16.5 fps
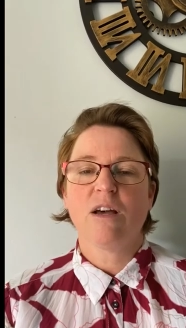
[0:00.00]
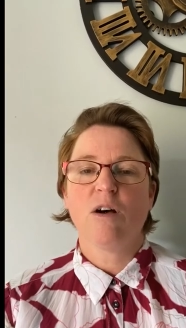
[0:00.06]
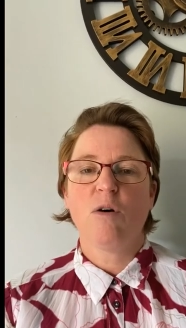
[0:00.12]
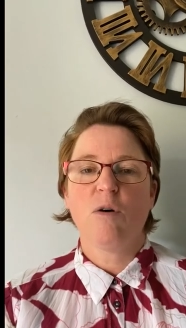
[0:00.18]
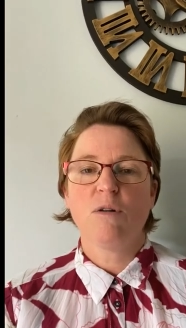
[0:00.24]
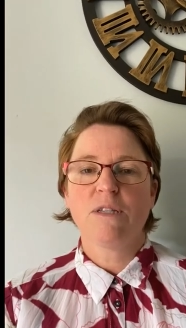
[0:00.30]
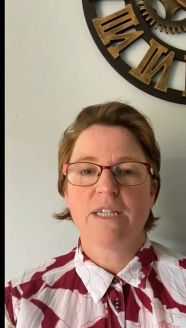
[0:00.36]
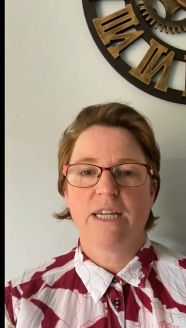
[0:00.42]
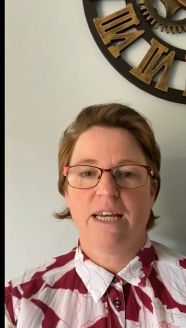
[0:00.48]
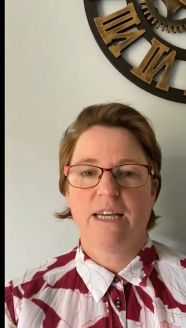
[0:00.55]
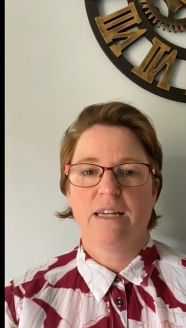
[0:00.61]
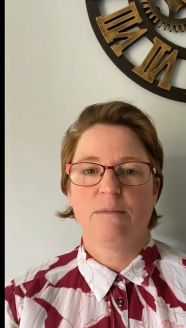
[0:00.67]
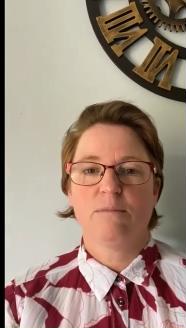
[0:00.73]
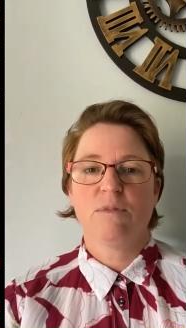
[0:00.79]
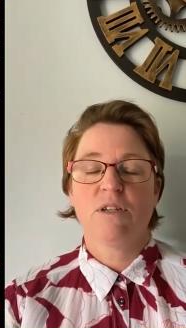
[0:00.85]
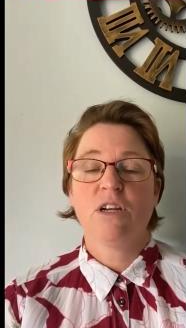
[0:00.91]
at all
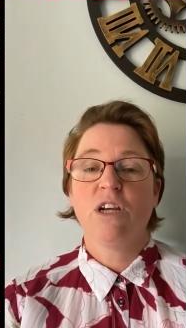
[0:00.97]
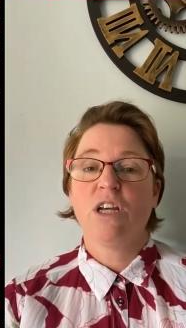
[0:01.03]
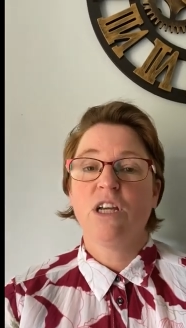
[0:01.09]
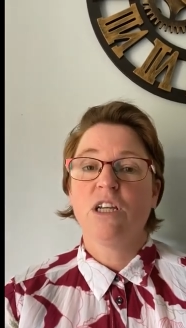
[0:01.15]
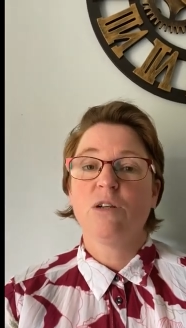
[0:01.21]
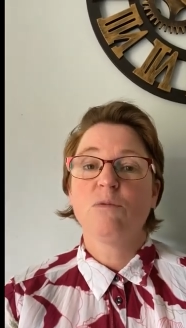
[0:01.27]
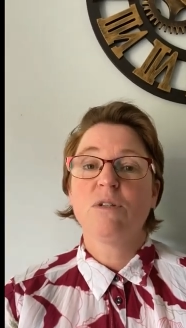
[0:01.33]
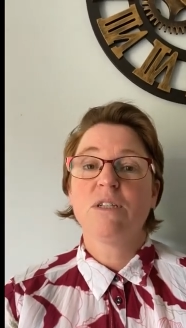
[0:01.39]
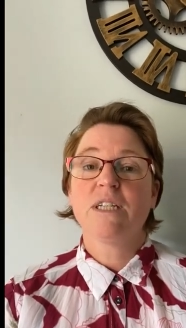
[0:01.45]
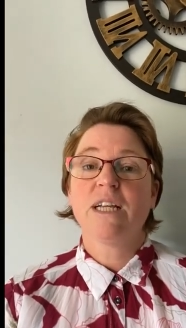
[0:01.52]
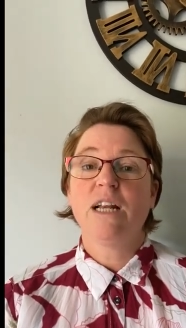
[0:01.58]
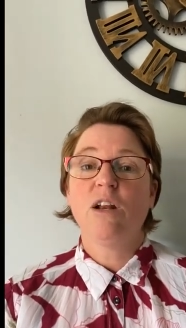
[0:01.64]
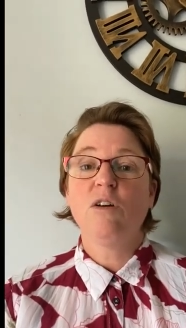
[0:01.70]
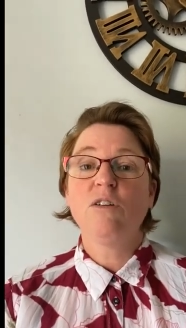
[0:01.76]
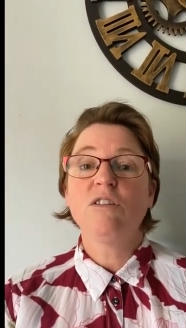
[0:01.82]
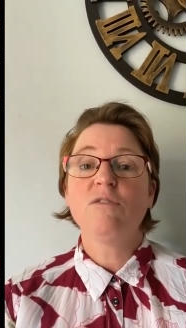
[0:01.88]
times. You will see a
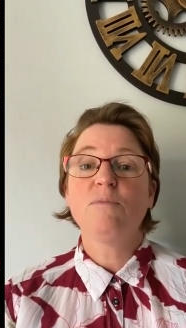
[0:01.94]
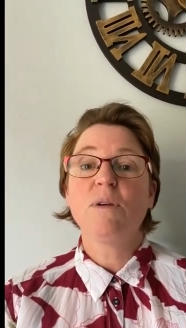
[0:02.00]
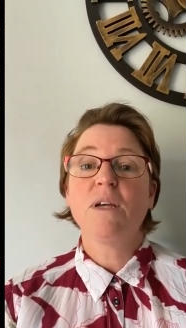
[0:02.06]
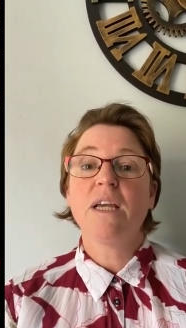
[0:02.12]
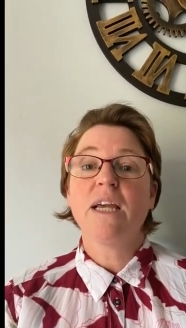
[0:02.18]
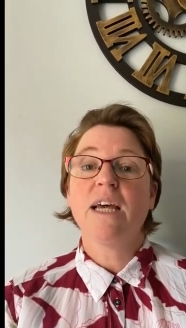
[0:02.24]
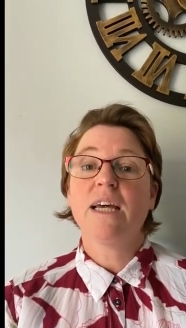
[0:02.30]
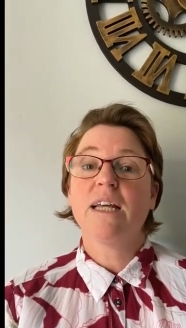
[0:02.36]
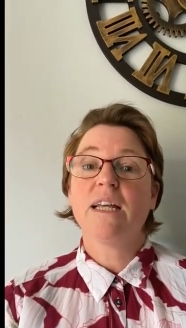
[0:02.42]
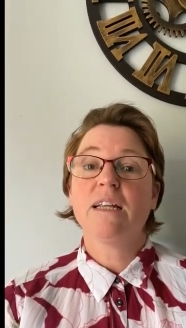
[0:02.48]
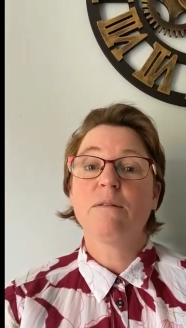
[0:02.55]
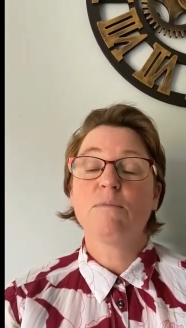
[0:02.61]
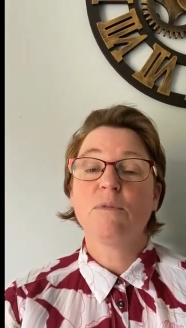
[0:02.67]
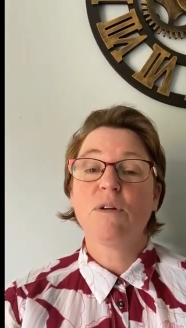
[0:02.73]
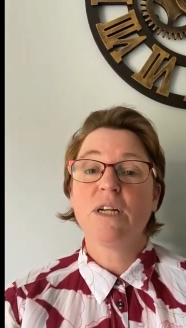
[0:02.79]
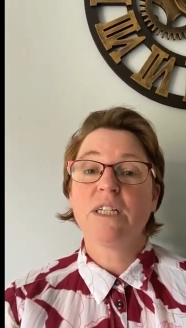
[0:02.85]
lot of me
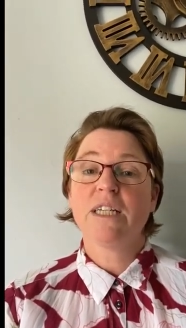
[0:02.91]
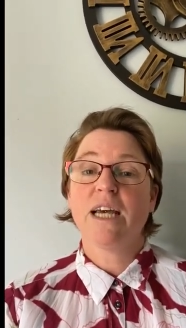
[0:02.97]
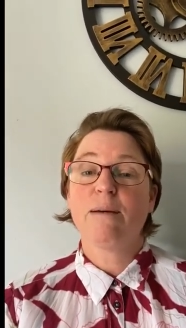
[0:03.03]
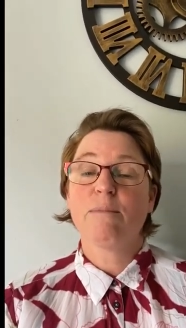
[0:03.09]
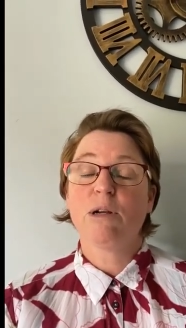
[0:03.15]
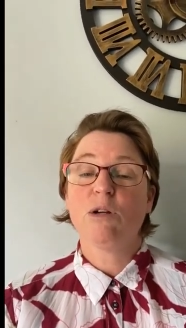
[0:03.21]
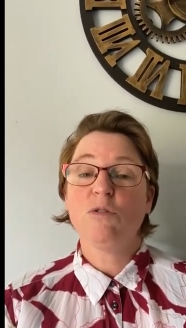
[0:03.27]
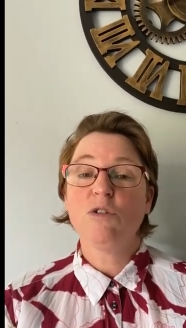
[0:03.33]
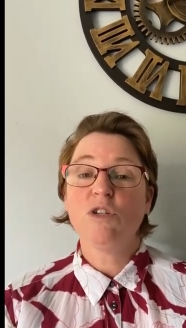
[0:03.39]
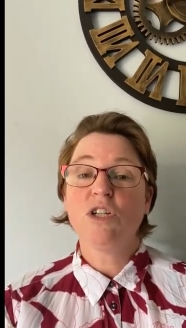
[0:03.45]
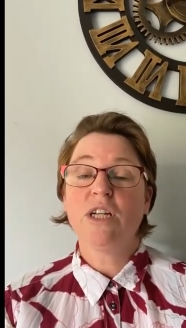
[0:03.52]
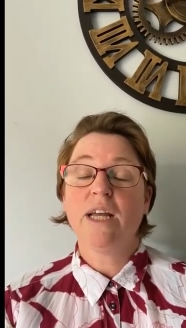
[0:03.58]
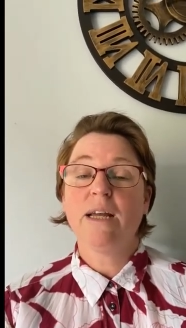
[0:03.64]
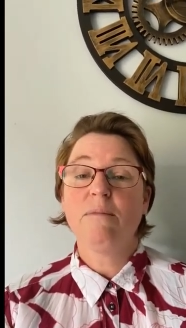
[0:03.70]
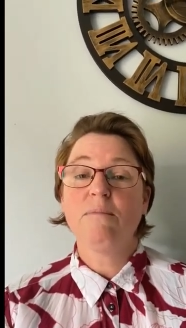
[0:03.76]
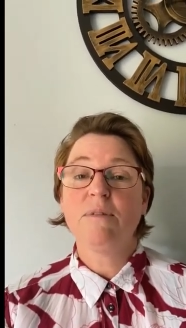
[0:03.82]
at break time and lunch
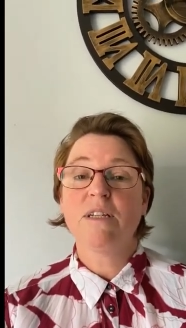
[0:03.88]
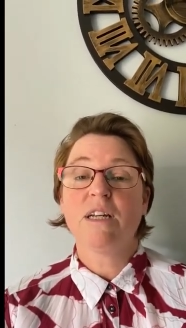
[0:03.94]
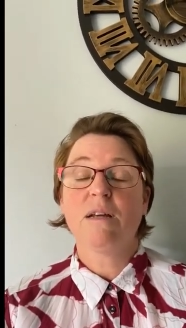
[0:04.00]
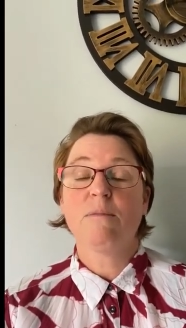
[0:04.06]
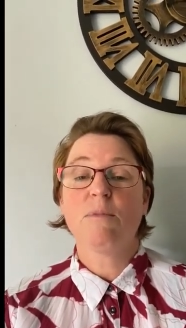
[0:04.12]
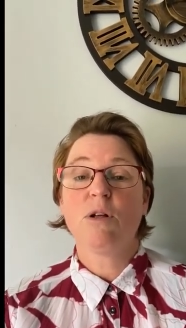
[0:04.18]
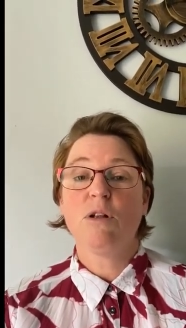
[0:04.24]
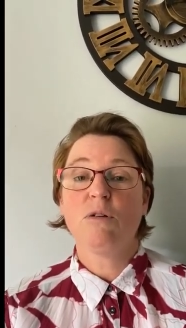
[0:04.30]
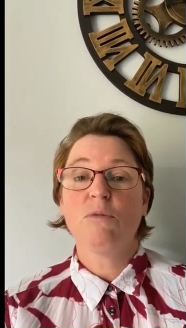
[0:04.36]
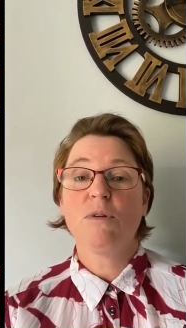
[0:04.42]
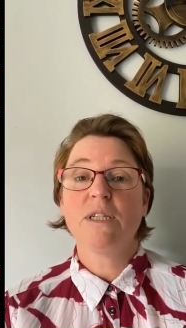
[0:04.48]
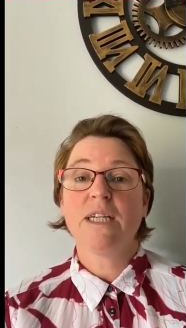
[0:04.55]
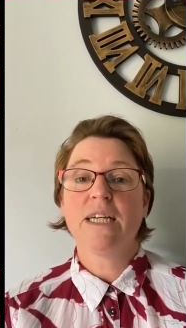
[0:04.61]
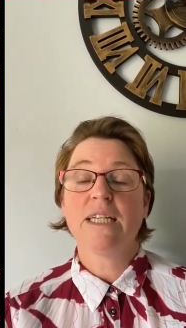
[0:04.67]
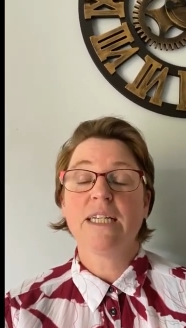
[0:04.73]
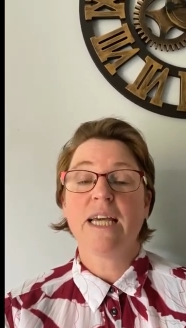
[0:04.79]
times and I'm always
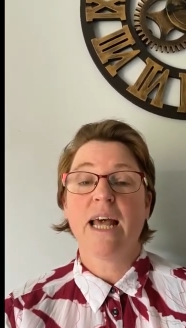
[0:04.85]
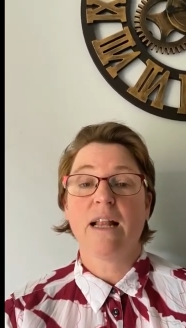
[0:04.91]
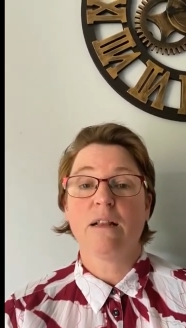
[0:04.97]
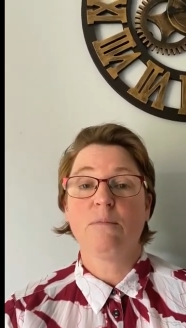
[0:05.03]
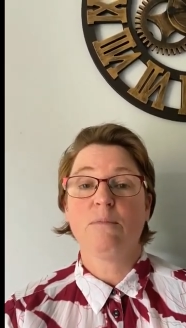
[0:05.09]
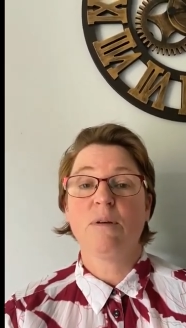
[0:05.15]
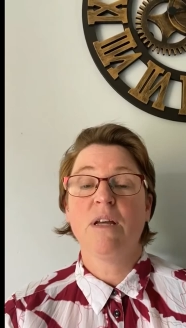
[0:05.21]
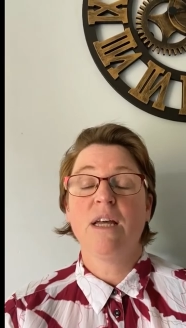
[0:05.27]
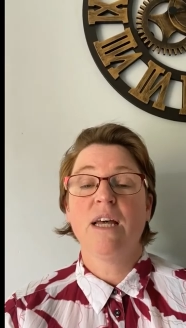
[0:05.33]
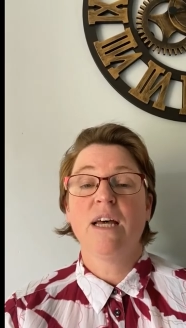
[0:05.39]
here to help.